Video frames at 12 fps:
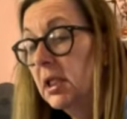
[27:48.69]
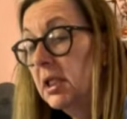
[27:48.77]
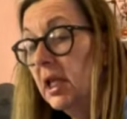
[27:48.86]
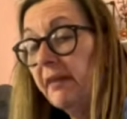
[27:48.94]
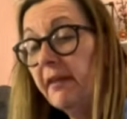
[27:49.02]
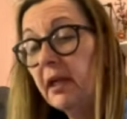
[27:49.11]

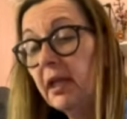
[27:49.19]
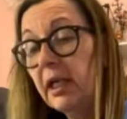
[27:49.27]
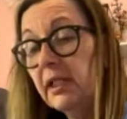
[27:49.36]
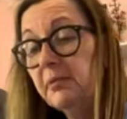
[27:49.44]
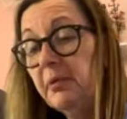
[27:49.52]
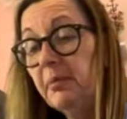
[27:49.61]
Nothing
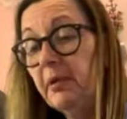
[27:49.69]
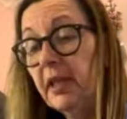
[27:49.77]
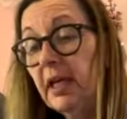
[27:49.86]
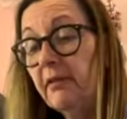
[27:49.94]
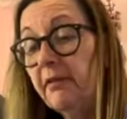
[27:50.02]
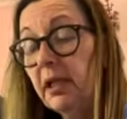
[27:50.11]
against people that
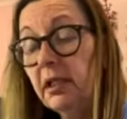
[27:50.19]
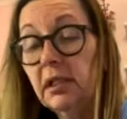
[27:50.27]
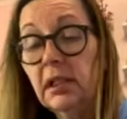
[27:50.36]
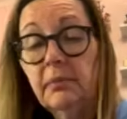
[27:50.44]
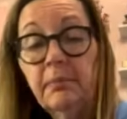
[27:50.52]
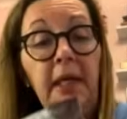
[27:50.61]
have
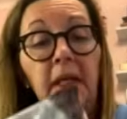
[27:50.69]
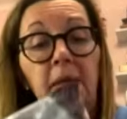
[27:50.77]
a belly